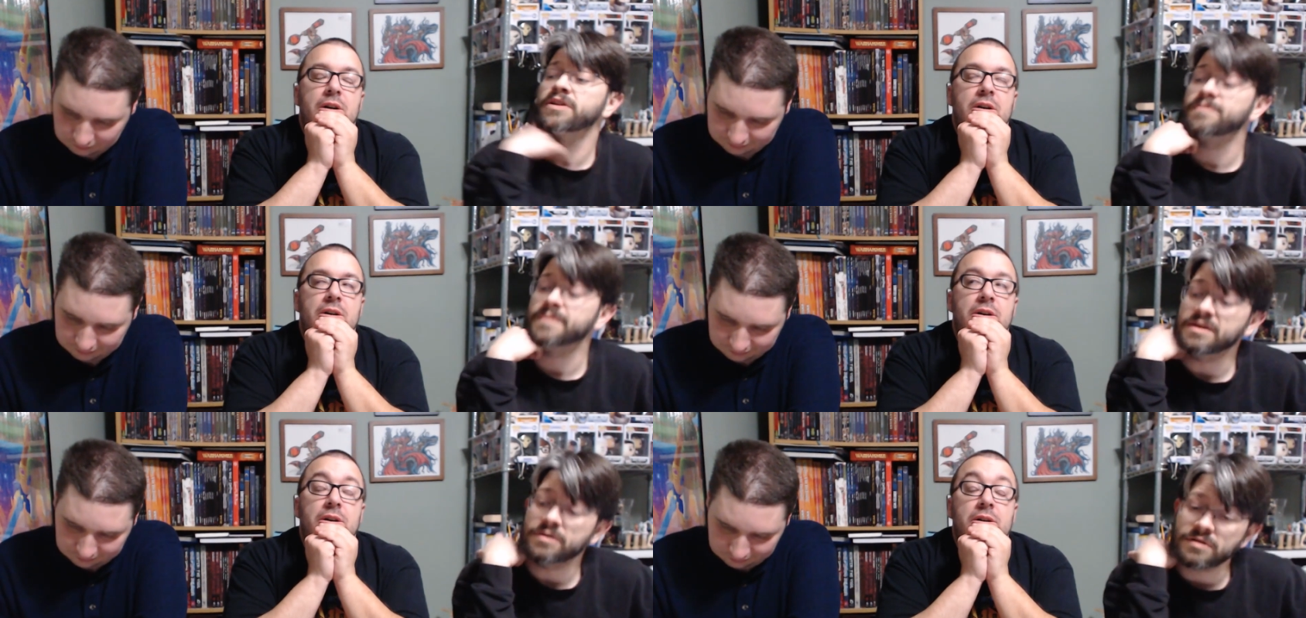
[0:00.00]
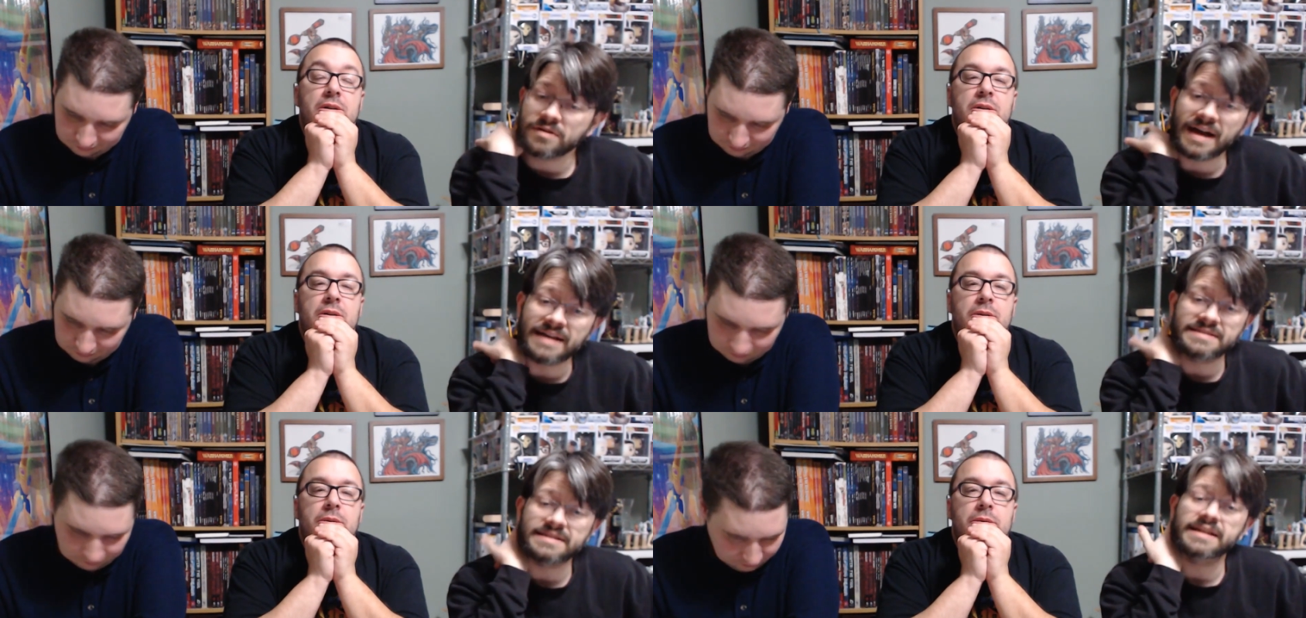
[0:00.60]
Speaker 1: to be
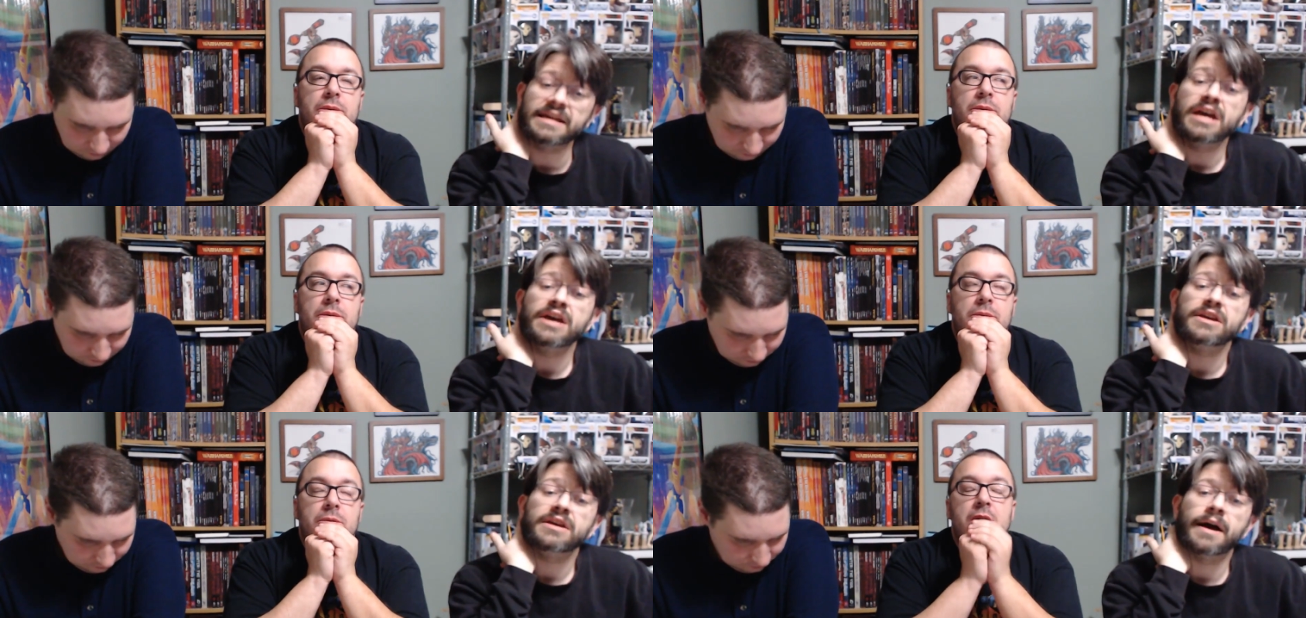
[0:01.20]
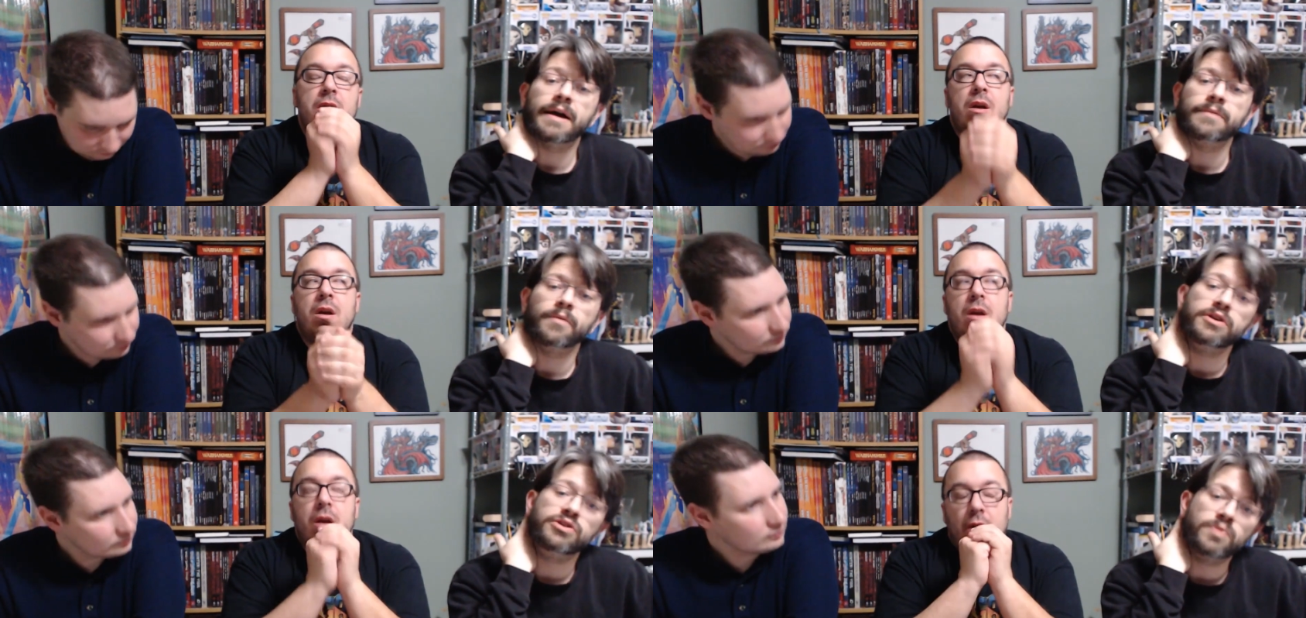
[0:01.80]
utilizing,
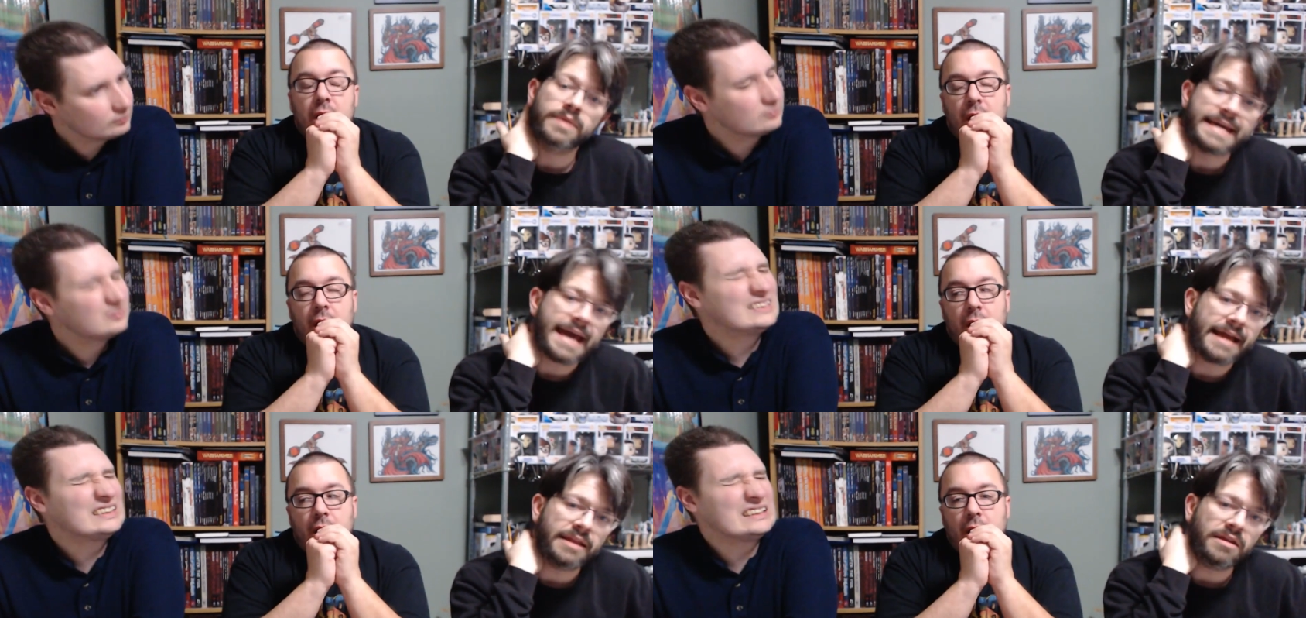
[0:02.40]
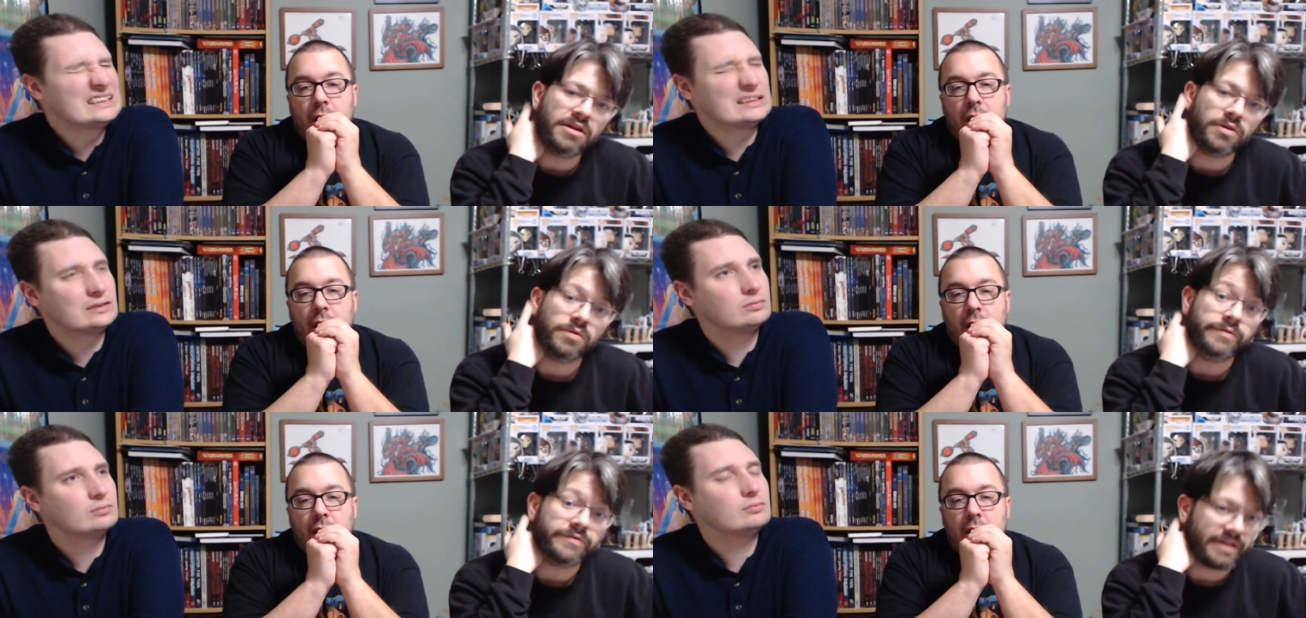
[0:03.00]
well, you can
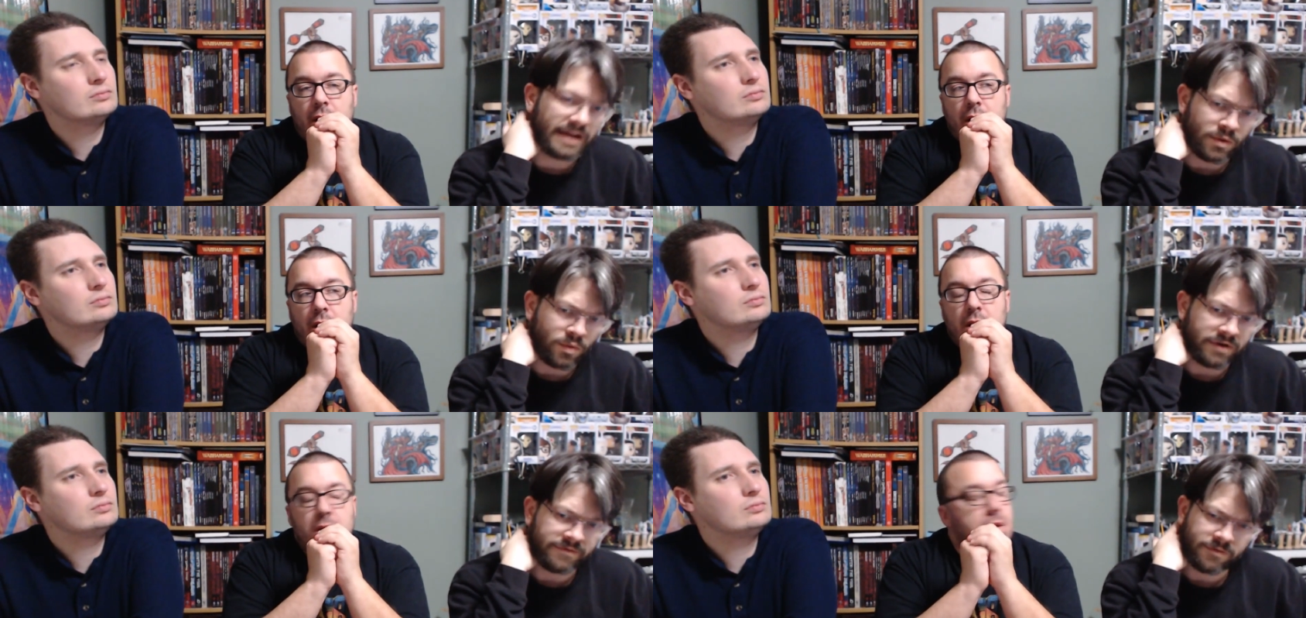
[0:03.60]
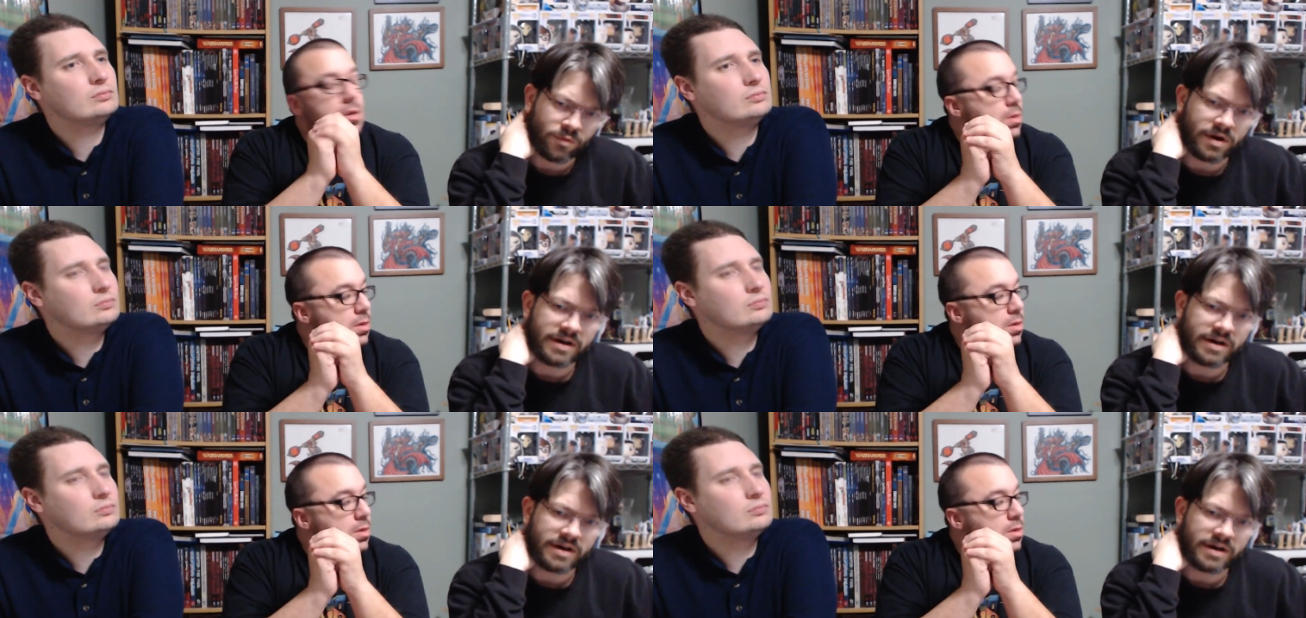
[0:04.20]
use in a 1-for-1